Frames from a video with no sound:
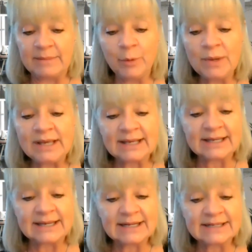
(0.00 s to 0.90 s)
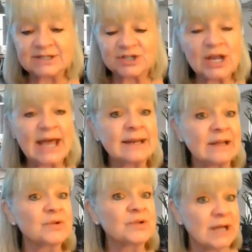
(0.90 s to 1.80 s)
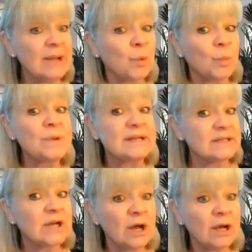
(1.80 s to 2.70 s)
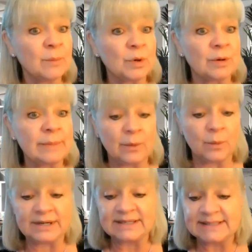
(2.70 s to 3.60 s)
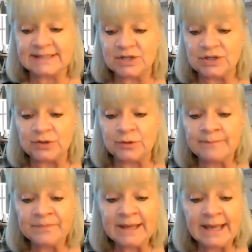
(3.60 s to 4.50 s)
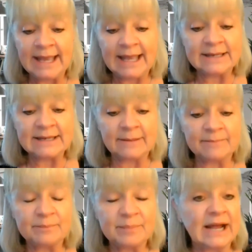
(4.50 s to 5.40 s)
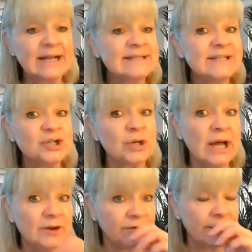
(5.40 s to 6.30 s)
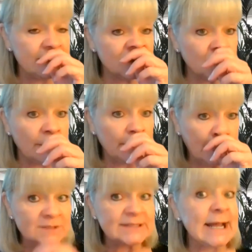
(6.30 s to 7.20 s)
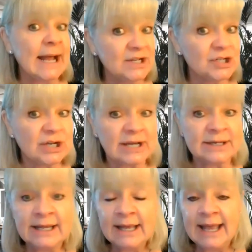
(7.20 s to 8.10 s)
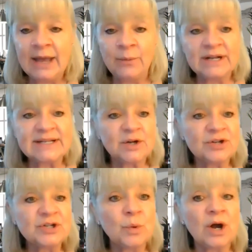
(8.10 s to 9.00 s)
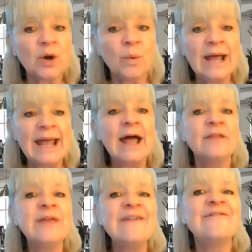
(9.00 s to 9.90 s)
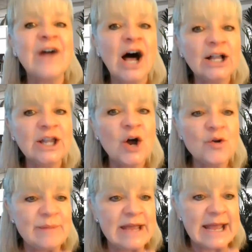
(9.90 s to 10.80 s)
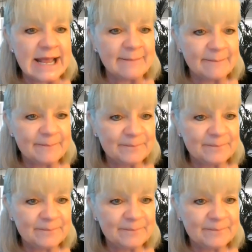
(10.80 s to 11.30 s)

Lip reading: maybe we can connect and chat another time where we can talk more about what it is that you do." And but I see John over here, so I'm going to go say hi to John. And when I started to walk away, they followed me